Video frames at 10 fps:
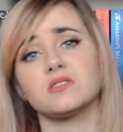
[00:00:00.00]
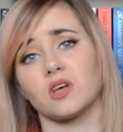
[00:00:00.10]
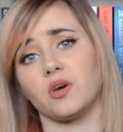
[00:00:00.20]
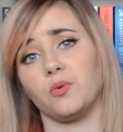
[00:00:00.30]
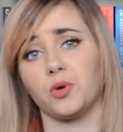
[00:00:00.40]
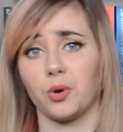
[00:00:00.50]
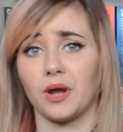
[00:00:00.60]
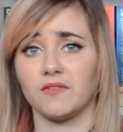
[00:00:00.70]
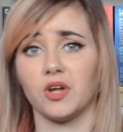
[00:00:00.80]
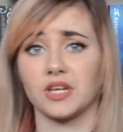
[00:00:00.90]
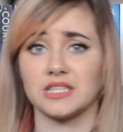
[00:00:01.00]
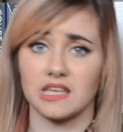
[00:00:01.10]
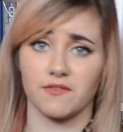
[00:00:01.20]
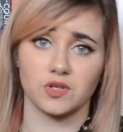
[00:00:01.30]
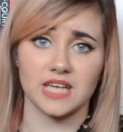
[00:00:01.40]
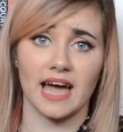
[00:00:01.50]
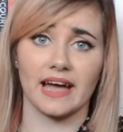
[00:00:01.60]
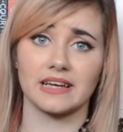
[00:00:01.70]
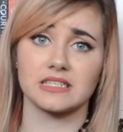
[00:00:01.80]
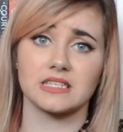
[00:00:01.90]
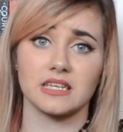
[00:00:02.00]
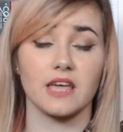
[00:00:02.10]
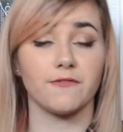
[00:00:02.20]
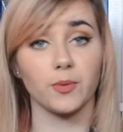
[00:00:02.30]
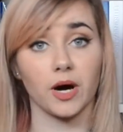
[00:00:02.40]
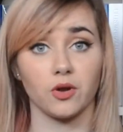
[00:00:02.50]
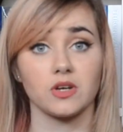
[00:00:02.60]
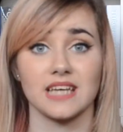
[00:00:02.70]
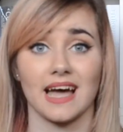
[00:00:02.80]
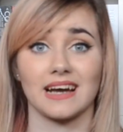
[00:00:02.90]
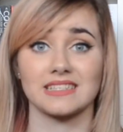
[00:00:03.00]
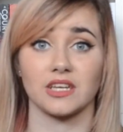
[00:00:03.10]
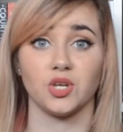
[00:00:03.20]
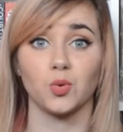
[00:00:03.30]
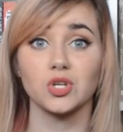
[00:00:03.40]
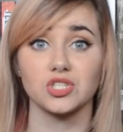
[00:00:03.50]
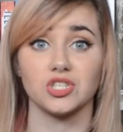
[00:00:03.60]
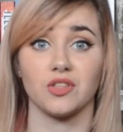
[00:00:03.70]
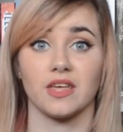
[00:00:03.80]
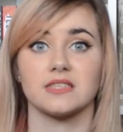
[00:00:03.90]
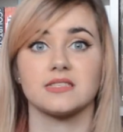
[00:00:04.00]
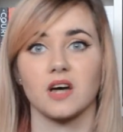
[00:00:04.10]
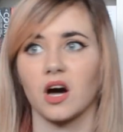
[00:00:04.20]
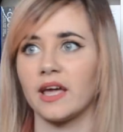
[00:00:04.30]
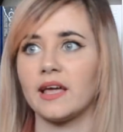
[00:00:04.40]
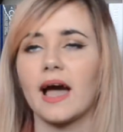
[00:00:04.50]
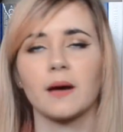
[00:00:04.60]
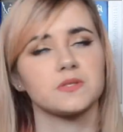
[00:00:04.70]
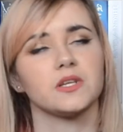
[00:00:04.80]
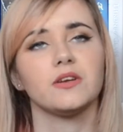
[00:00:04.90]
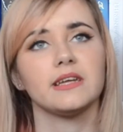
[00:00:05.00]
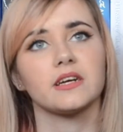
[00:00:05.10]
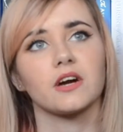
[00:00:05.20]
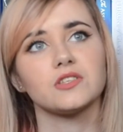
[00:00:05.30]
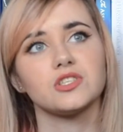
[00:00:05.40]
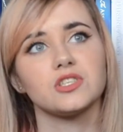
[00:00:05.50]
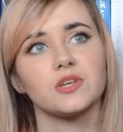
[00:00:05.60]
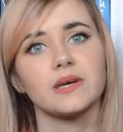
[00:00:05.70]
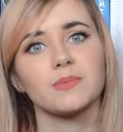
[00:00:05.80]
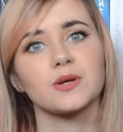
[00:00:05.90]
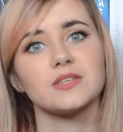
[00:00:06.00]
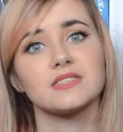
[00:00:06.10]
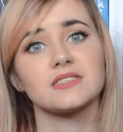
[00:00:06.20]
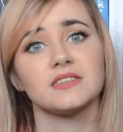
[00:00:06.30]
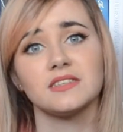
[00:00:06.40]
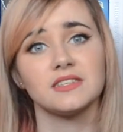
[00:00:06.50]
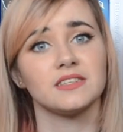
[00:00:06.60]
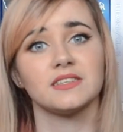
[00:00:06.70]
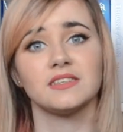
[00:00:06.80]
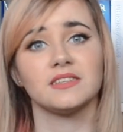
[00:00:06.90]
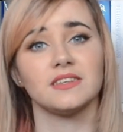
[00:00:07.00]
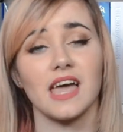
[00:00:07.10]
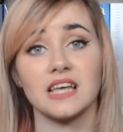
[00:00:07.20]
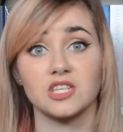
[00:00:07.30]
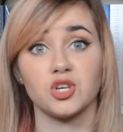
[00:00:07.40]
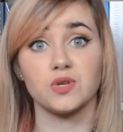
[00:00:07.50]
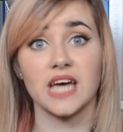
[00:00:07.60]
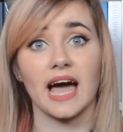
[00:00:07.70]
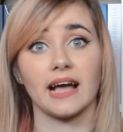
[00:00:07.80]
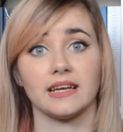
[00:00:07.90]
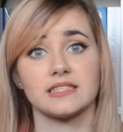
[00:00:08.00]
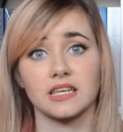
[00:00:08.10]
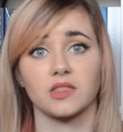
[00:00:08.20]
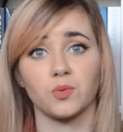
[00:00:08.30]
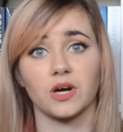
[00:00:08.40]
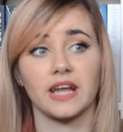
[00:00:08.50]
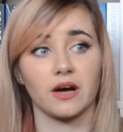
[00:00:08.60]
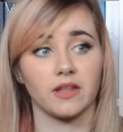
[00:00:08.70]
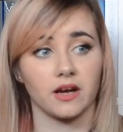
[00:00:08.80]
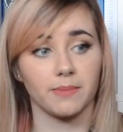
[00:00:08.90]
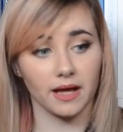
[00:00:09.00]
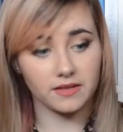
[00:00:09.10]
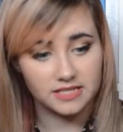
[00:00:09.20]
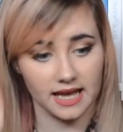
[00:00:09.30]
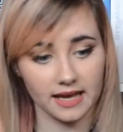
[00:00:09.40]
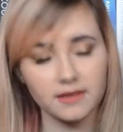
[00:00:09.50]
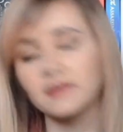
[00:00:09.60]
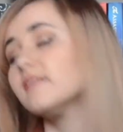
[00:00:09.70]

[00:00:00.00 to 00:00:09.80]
so go and have a look and see if you're tagged. If you are not tagged and you want to do this, I absolutely encourage you to do it because it's a new tag. Let's get the word out there about the tag.